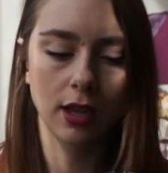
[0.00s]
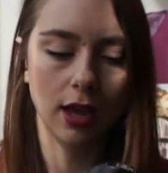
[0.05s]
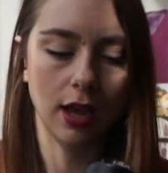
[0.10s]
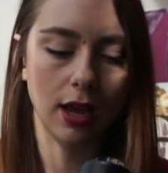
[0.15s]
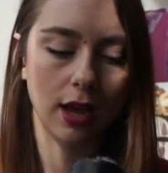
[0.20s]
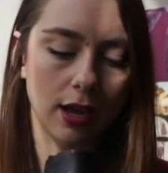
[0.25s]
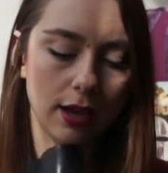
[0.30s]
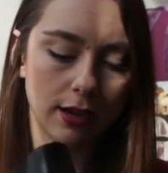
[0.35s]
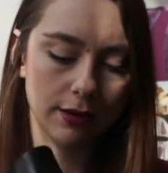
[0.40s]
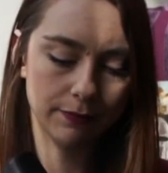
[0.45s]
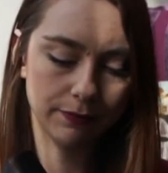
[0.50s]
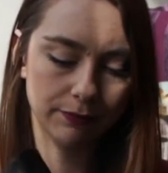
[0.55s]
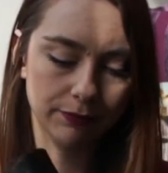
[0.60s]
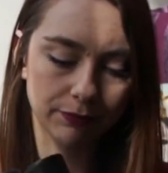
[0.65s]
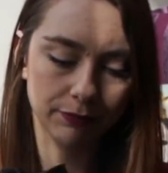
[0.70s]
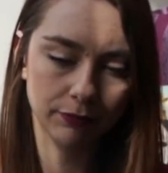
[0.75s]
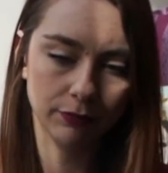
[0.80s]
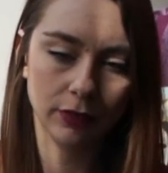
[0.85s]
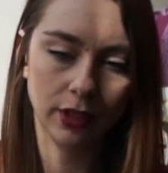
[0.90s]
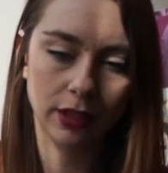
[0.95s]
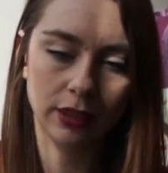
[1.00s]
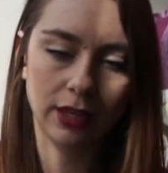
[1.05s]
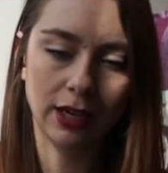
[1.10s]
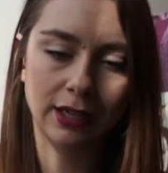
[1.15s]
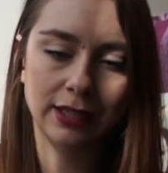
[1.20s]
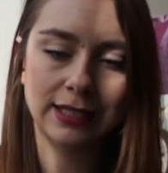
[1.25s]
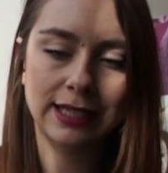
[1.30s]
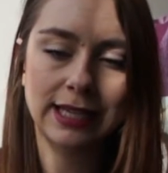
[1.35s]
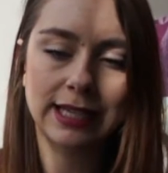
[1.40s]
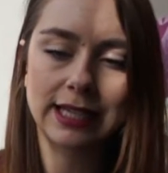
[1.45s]
The
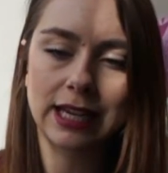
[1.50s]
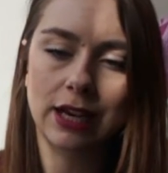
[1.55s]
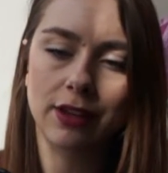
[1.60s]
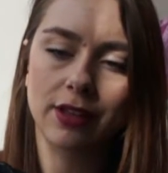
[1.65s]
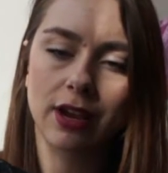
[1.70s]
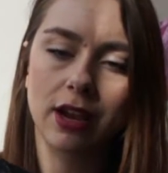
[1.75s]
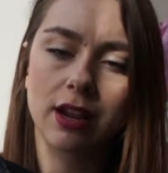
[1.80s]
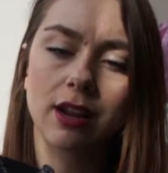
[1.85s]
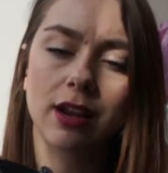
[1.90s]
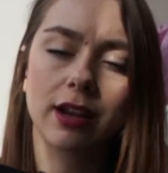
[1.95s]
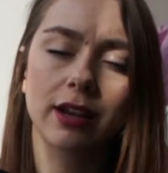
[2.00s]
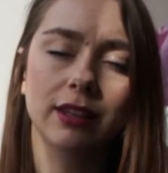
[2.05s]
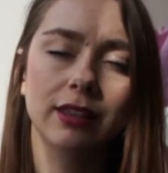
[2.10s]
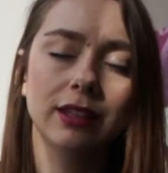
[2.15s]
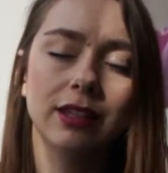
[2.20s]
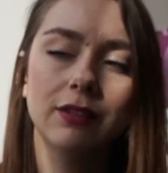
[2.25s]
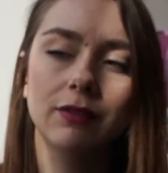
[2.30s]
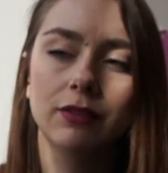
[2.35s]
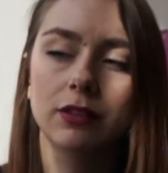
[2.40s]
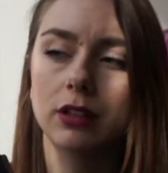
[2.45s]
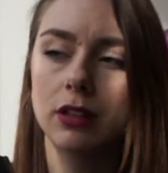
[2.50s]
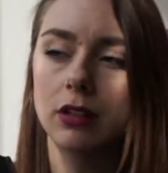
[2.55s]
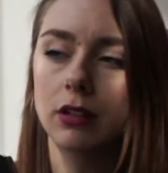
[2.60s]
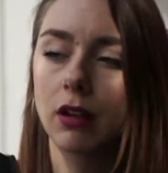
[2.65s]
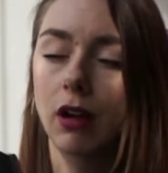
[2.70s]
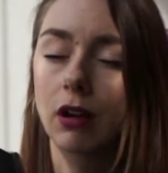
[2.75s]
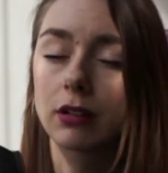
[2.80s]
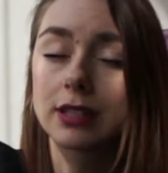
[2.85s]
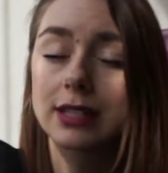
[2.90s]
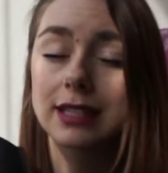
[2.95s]
other detail that I liked, even though you
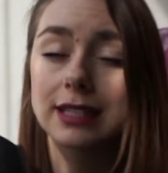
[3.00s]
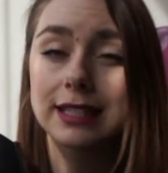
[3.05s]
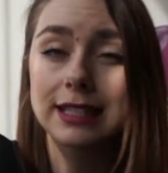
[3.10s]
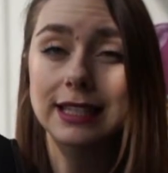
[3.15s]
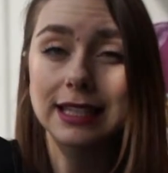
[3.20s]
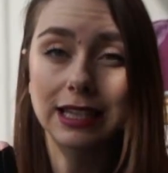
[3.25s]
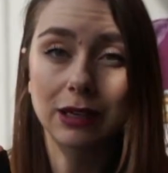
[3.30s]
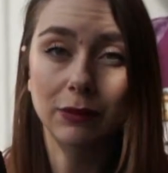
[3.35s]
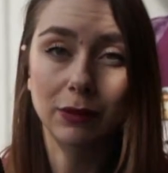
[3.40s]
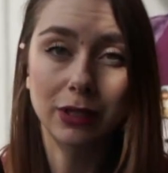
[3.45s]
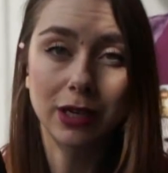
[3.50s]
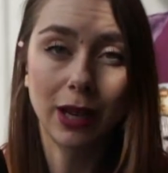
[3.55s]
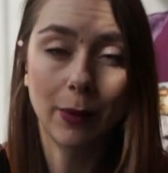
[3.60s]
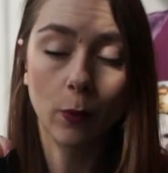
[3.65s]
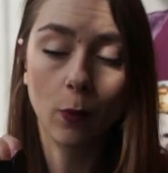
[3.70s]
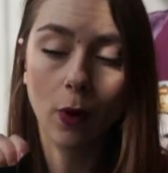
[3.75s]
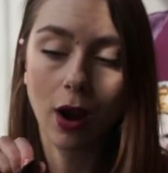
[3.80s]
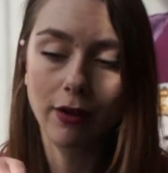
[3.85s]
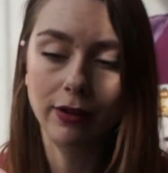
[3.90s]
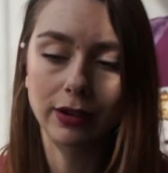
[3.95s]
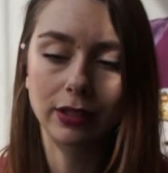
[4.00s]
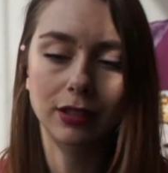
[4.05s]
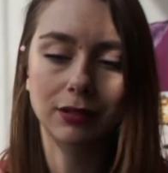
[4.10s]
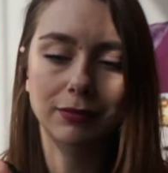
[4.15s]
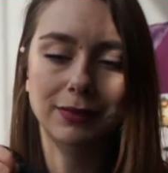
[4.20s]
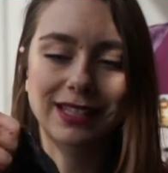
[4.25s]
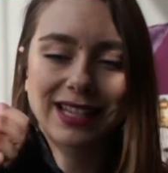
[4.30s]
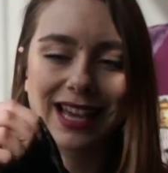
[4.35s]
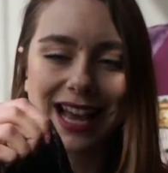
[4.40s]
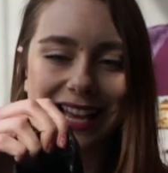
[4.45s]
can't see it when I'm wearing them,
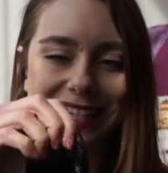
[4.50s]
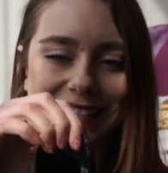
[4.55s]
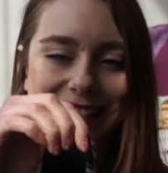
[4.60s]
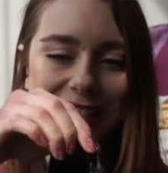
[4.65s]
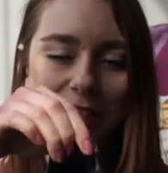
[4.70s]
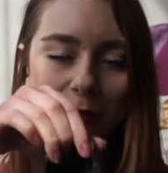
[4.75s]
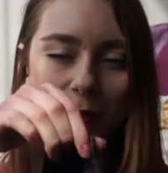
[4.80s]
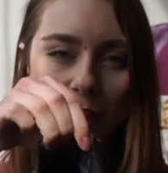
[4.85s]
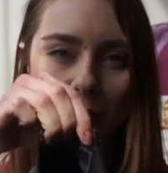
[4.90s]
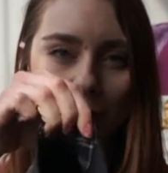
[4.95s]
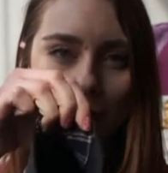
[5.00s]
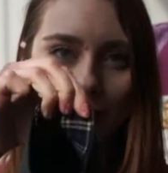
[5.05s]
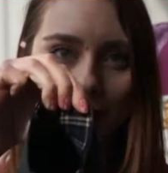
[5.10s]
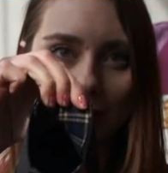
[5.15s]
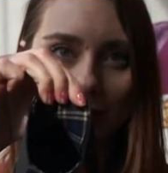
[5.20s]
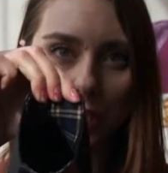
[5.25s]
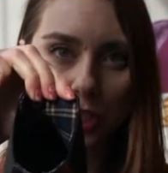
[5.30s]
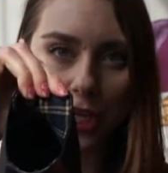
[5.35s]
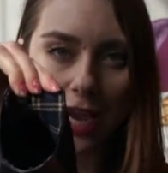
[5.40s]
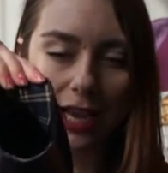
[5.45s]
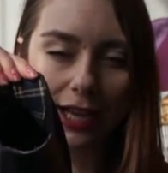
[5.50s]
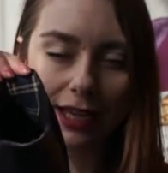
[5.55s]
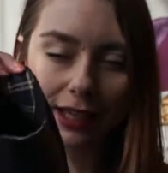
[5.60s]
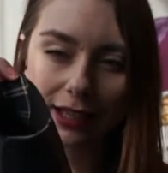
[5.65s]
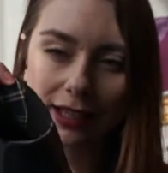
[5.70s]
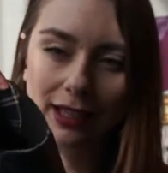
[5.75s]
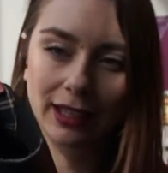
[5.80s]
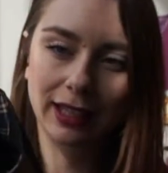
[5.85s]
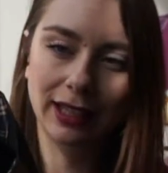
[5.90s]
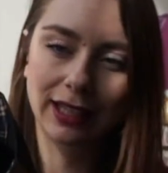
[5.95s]
is that it has a little bit of a check
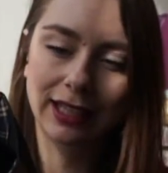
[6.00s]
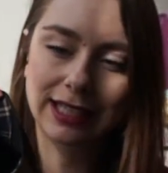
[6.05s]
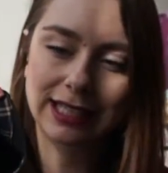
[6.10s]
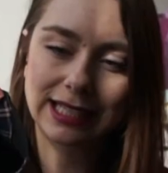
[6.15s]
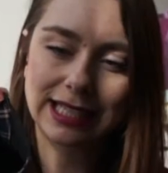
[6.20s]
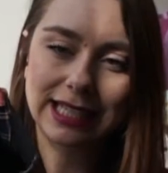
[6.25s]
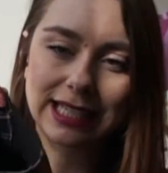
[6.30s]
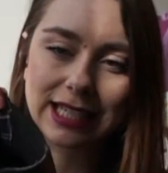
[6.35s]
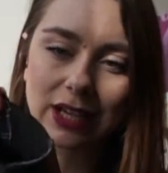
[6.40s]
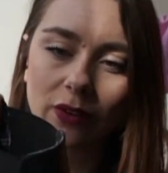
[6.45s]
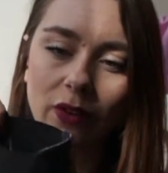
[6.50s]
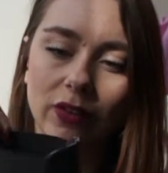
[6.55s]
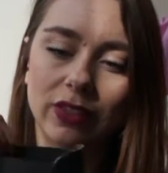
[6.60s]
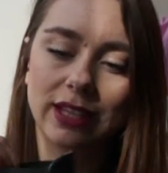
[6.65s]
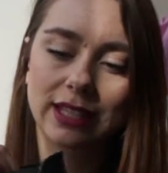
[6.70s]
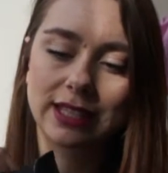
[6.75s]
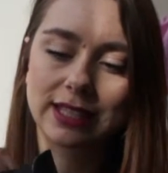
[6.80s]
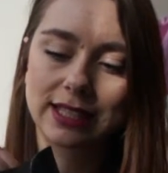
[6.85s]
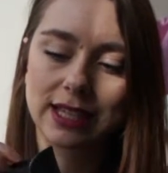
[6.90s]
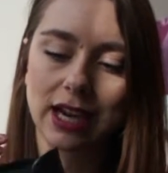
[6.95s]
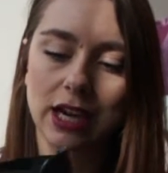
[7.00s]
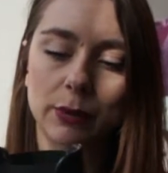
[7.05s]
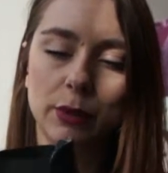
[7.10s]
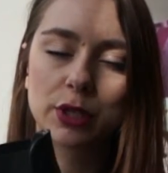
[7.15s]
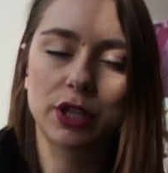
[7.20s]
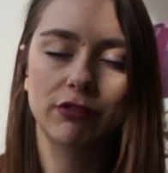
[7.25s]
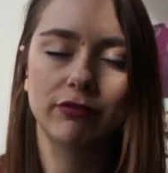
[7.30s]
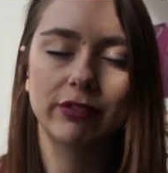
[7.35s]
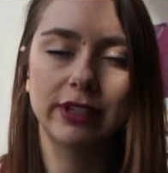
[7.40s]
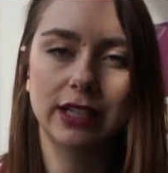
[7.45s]
detail on the inside,
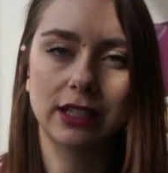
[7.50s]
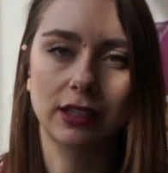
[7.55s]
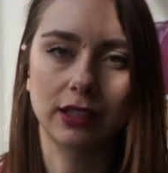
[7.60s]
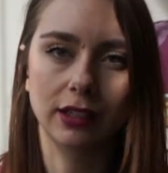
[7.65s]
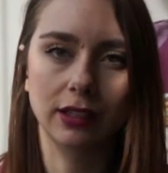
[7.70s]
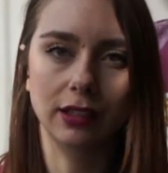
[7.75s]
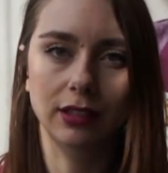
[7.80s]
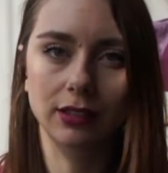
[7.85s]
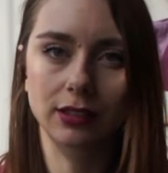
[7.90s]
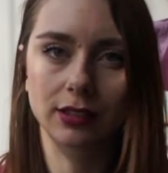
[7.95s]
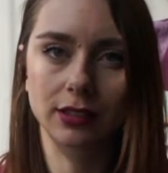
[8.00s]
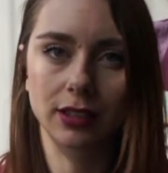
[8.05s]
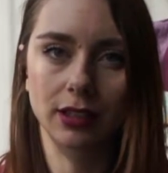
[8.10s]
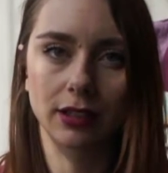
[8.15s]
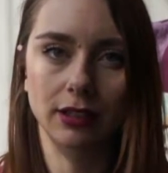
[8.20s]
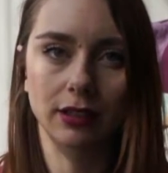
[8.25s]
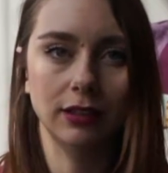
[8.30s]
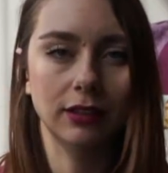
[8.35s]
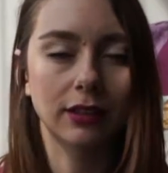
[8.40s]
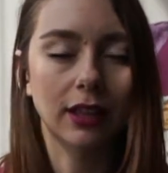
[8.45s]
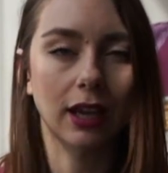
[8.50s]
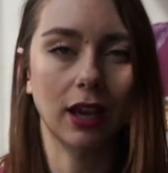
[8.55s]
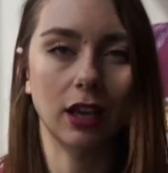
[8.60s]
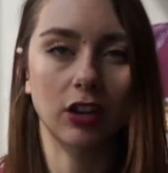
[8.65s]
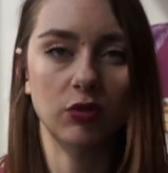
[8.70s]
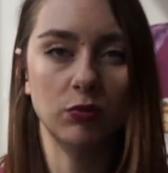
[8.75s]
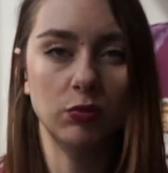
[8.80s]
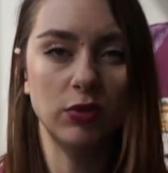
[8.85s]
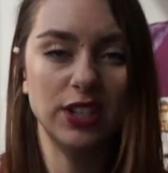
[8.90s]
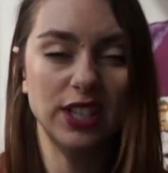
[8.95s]
which I really like. So they're kind
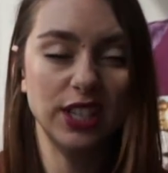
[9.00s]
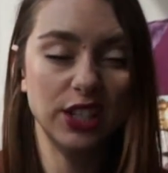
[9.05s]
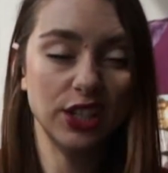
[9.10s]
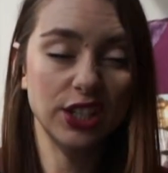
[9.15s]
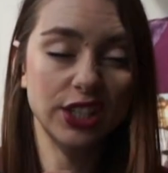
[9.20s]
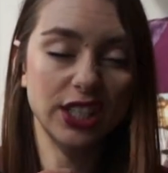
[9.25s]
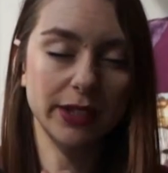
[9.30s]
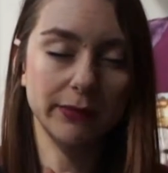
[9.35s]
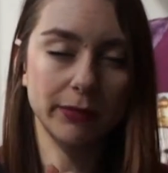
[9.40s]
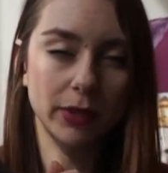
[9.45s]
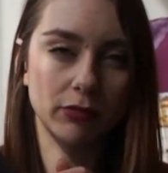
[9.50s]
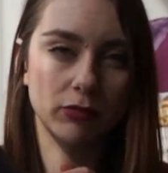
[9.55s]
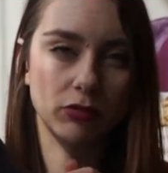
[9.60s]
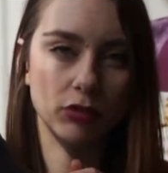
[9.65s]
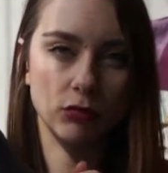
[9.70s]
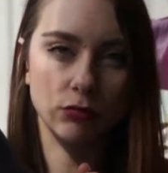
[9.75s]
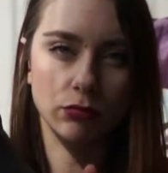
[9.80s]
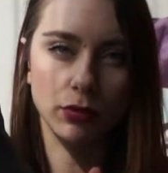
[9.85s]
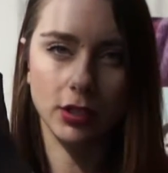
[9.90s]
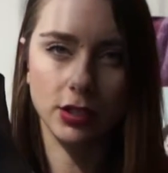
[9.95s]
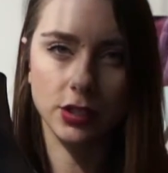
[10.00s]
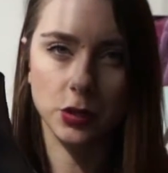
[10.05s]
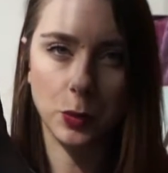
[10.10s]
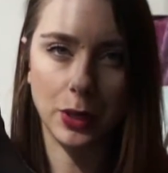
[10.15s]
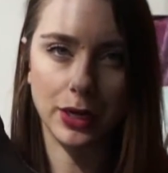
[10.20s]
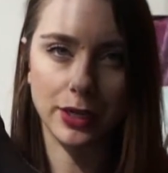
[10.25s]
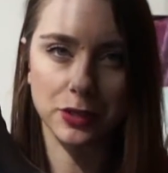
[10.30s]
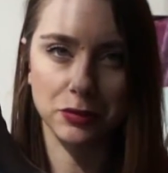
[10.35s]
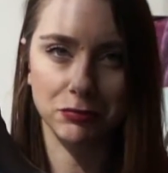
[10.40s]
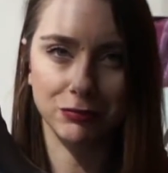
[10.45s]
of pretty just in my room as
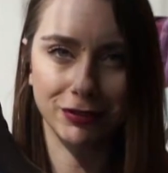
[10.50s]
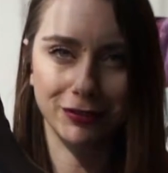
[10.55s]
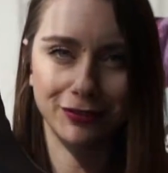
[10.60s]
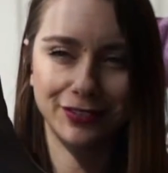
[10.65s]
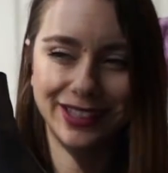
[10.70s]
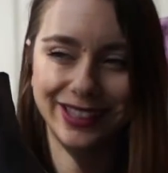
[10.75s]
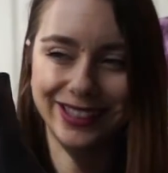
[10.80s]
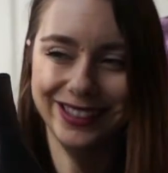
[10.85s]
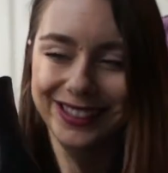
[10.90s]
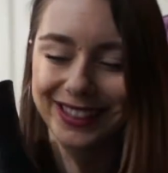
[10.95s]
well as on my feet.